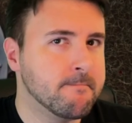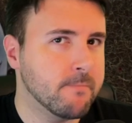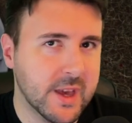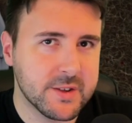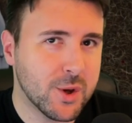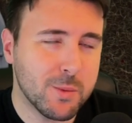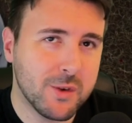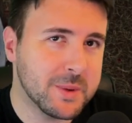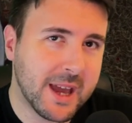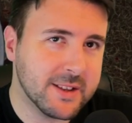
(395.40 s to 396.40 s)
there's no
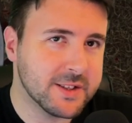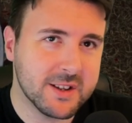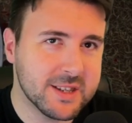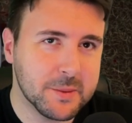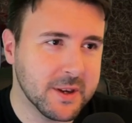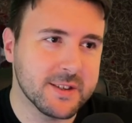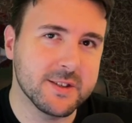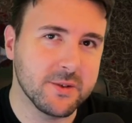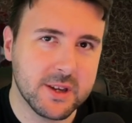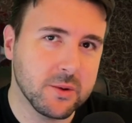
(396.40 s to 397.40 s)
movement 8 stunty
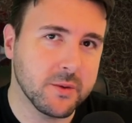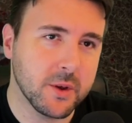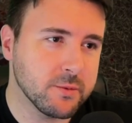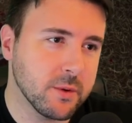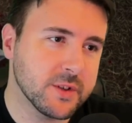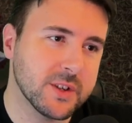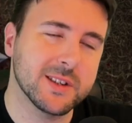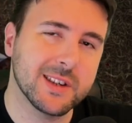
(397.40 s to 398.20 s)
pieces on either of those rosters.